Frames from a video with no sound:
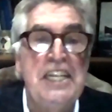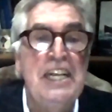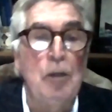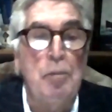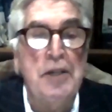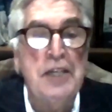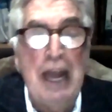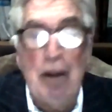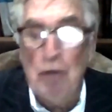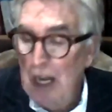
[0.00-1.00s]
were
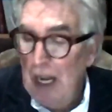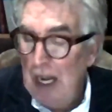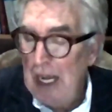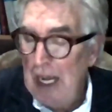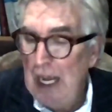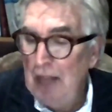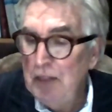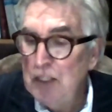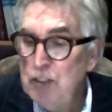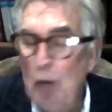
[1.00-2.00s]
allowed to sail up and
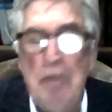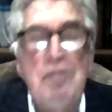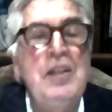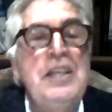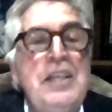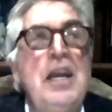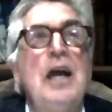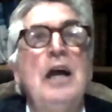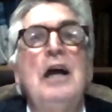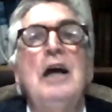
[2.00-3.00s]
down. And the
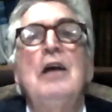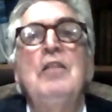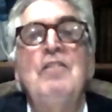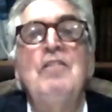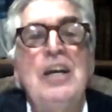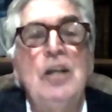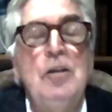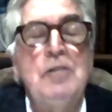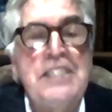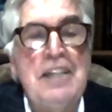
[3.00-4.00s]
job of
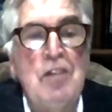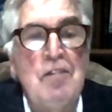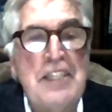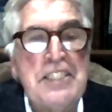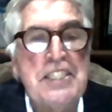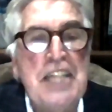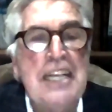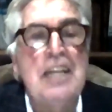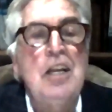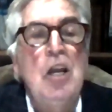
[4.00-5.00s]
the Viola
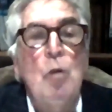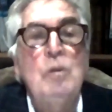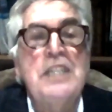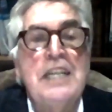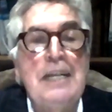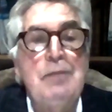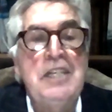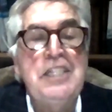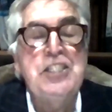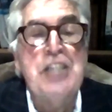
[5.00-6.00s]
and several vessels like
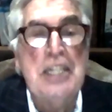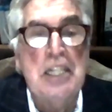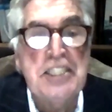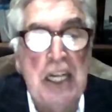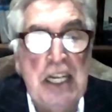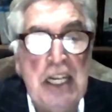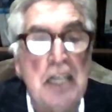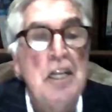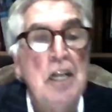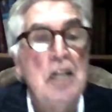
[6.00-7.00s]
it were to keep
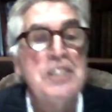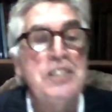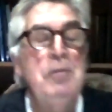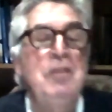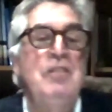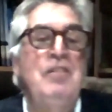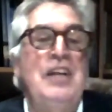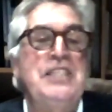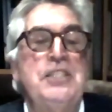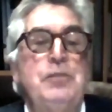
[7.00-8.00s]
these channels clear.
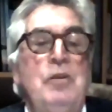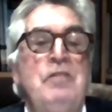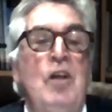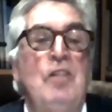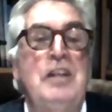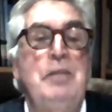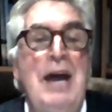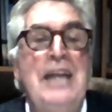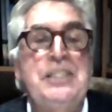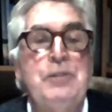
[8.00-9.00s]
Some of the vessels
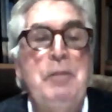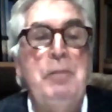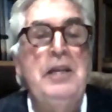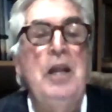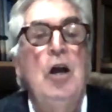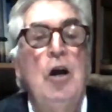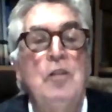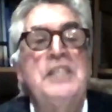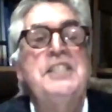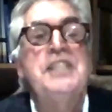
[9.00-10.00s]
were involved in
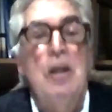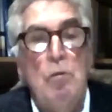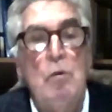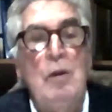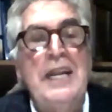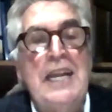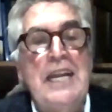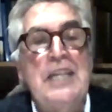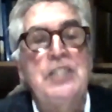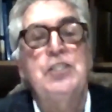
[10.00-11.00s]
minesweeping, others were
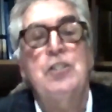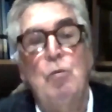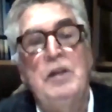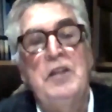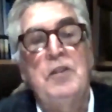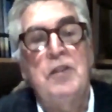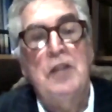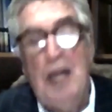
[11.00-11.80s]
engaged with